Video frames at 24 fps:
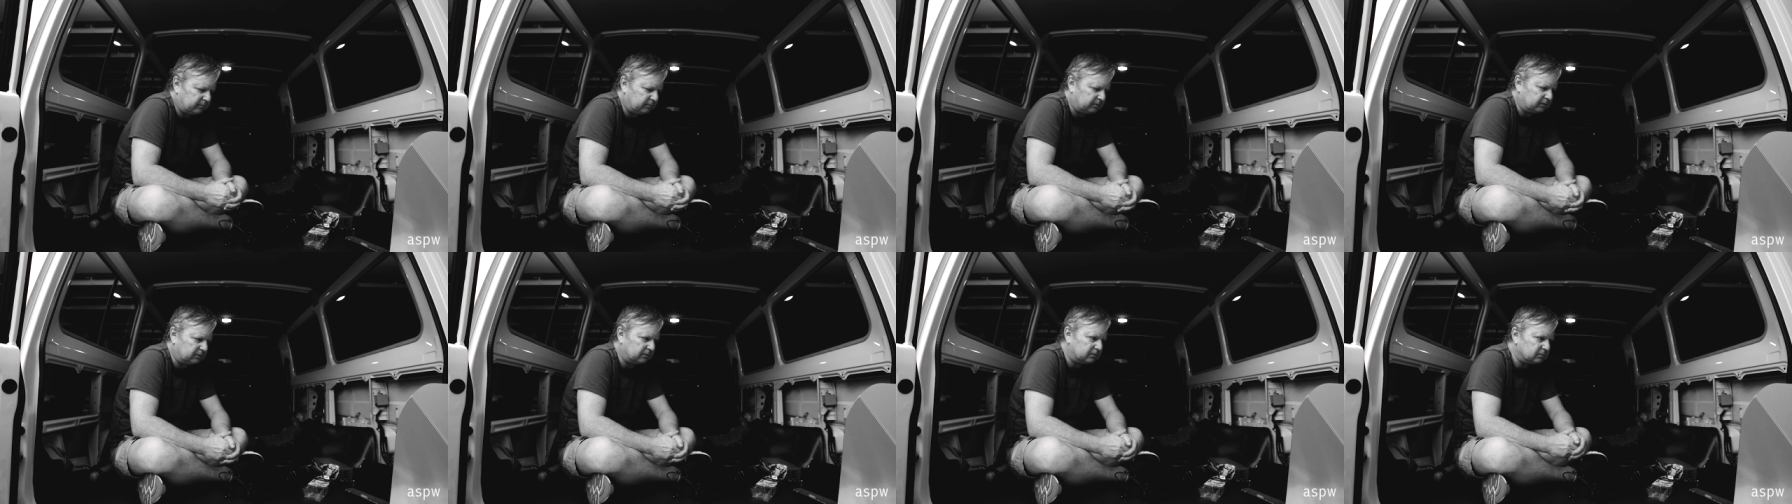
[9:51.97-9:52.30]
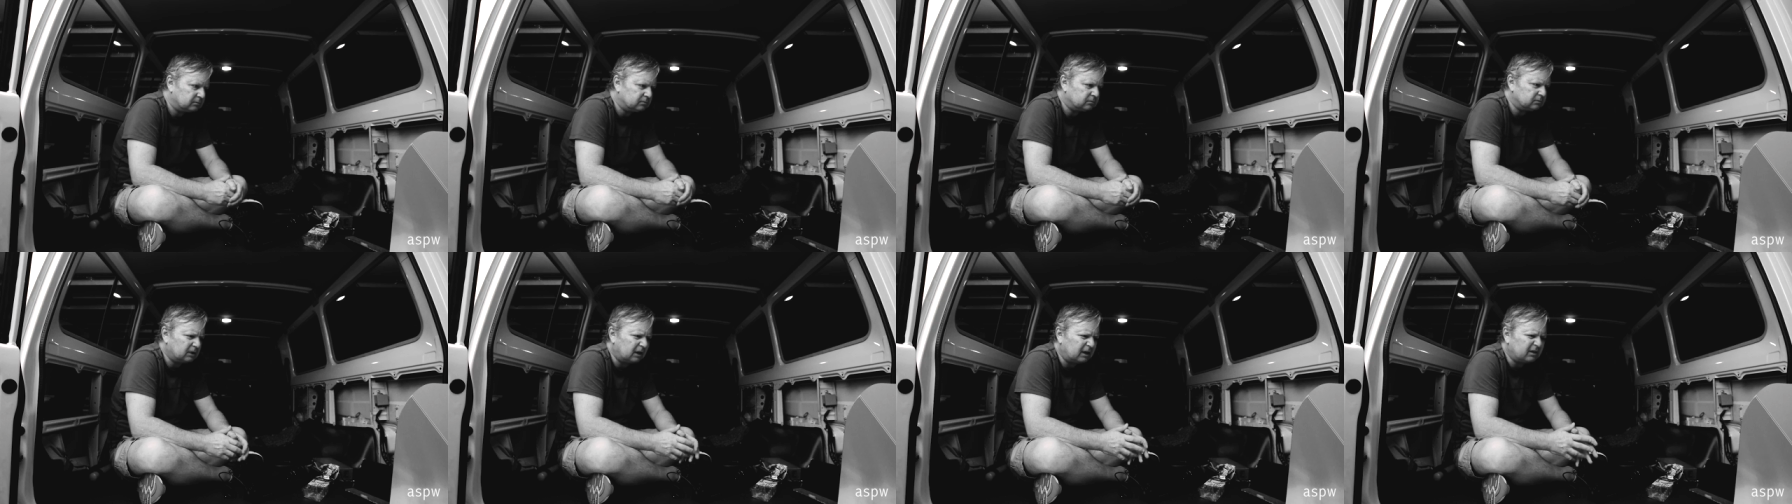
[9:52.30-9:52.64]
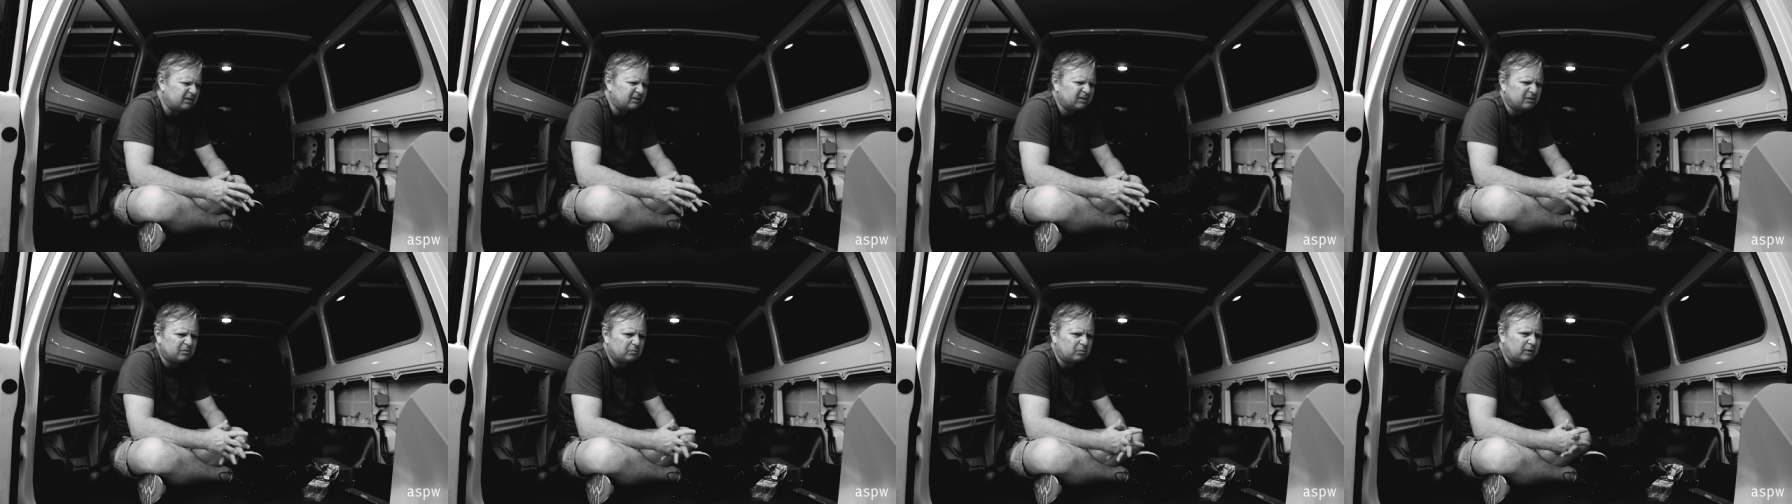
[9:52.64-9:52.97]
well,
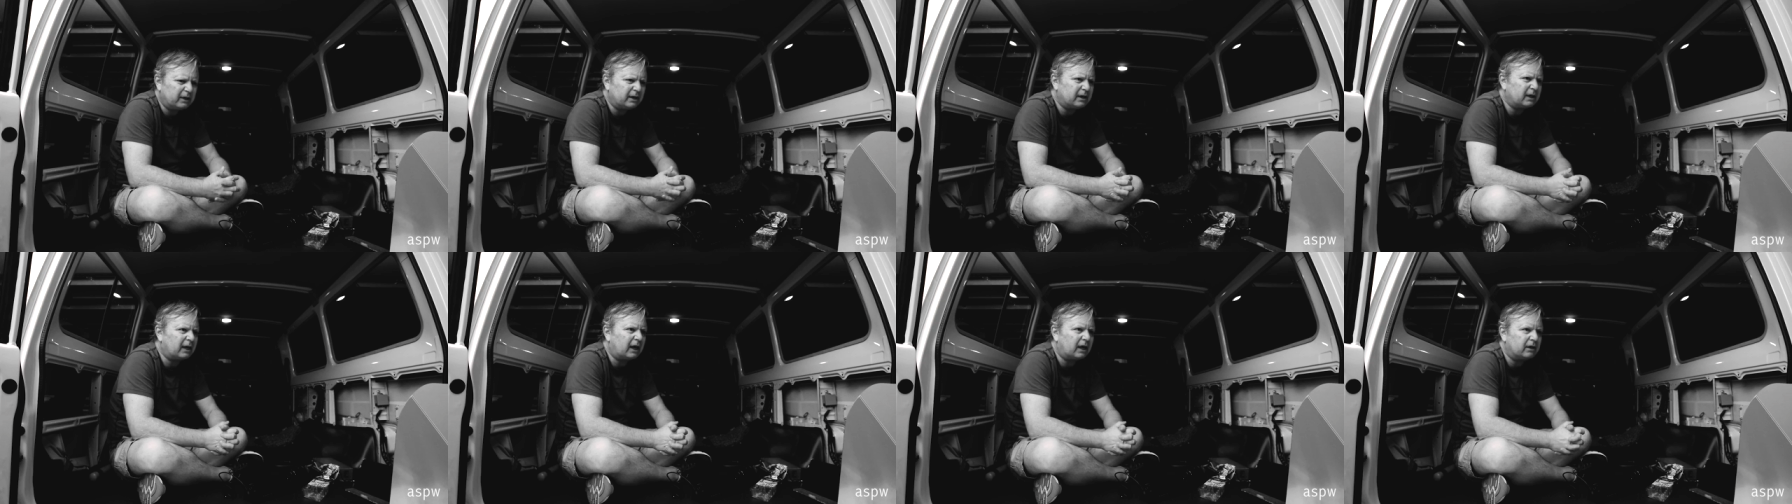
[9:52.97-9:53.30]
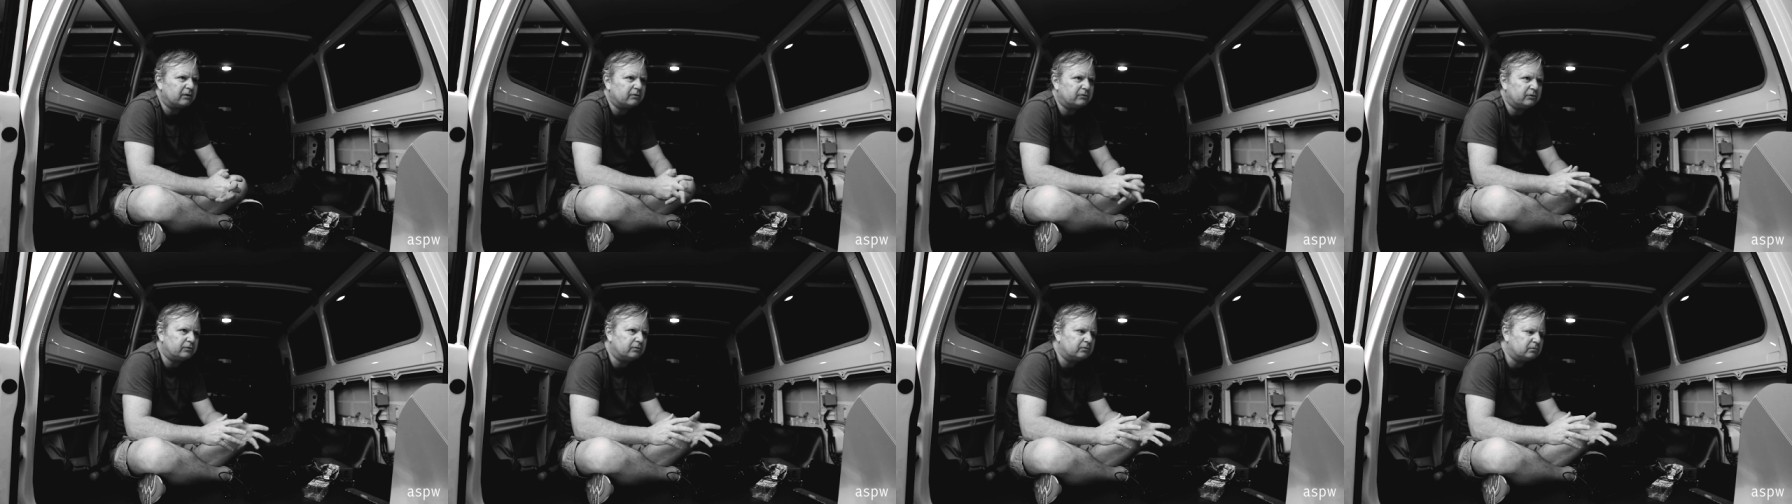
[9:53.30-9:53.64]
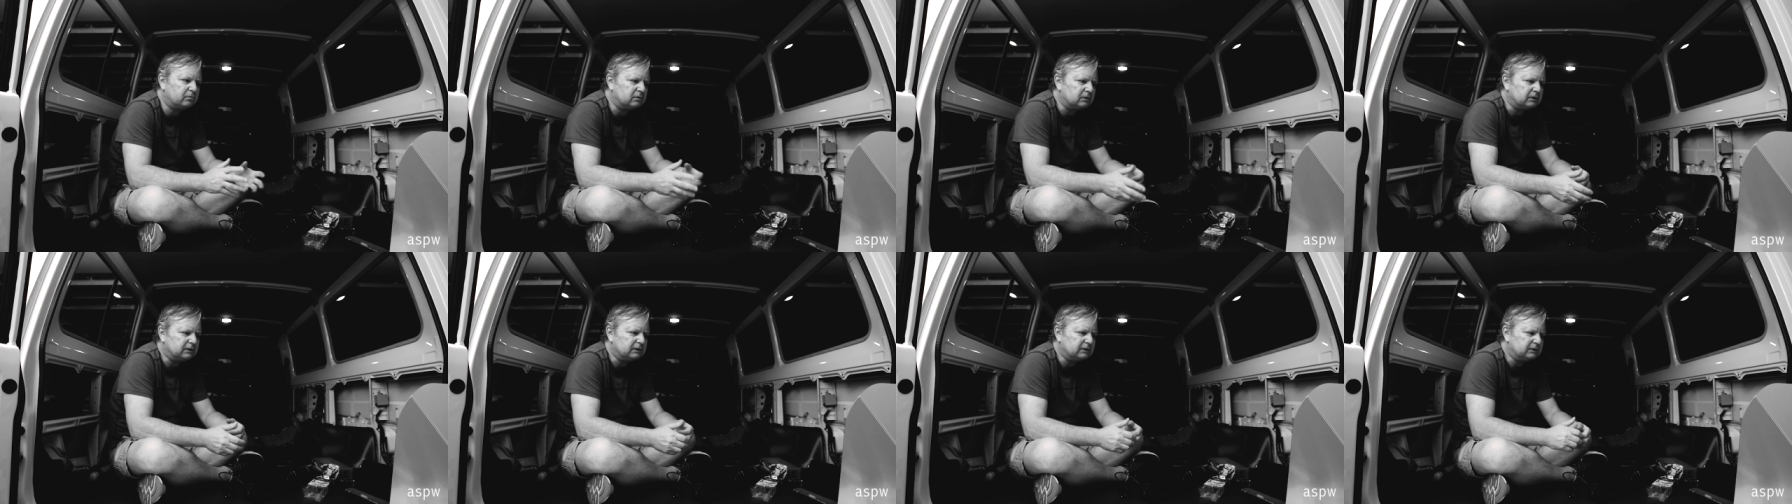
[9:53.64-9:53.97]
how do you, where, how do you,